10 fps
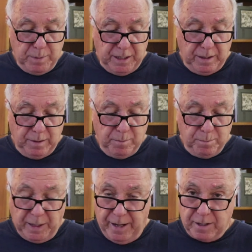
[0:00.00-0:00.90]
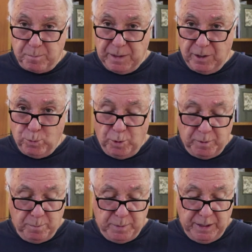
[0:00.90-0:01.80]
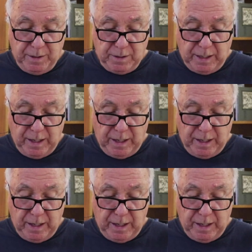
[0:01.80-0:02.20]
being black, being a woman, being